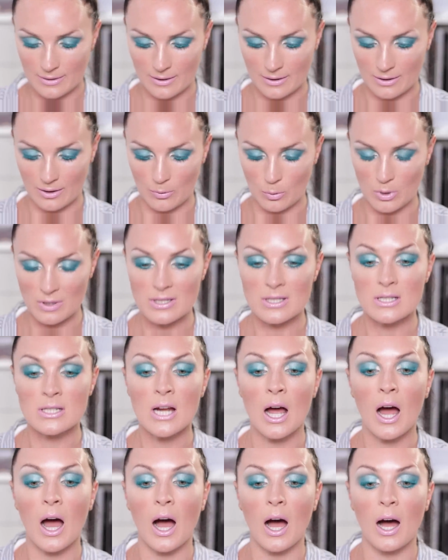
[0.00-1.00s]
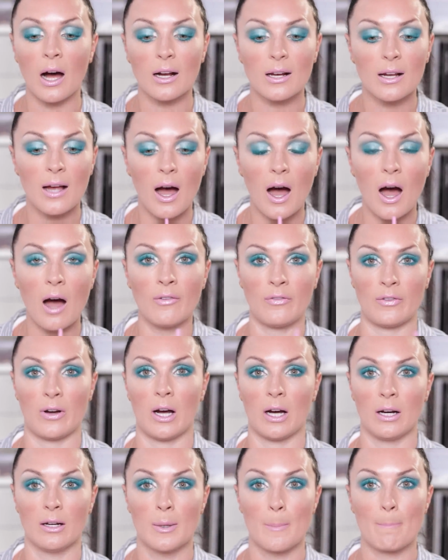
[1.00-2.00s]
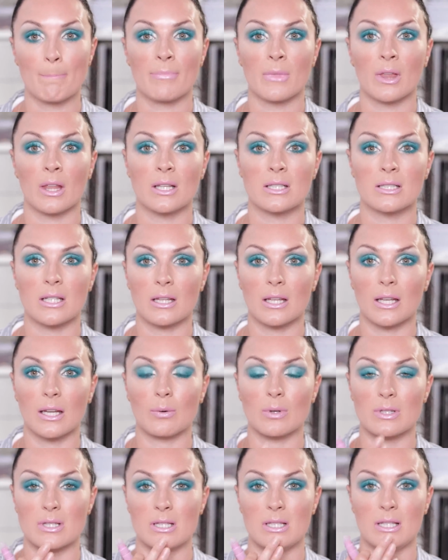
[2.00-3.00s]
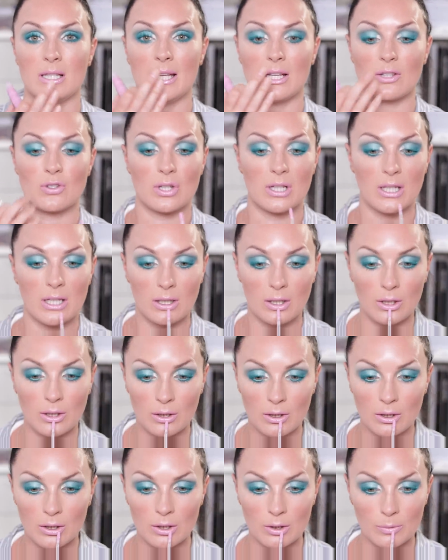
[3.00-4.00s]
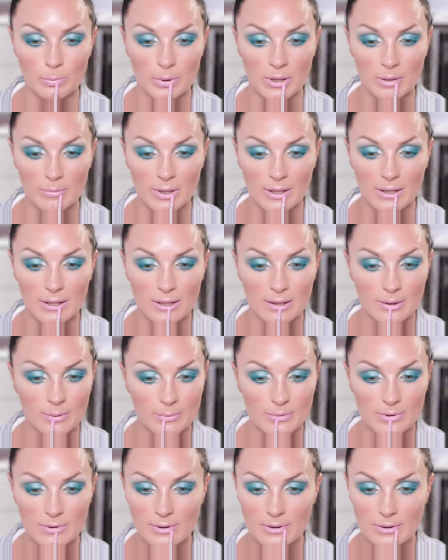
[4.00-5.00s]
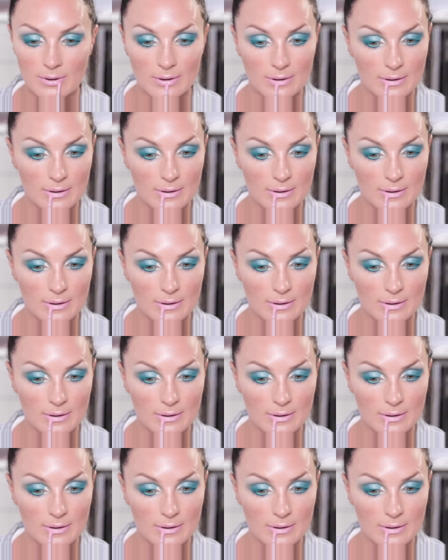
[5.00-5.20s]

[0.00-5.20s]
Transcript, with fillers: And I would cover so that it was literally glooping my lips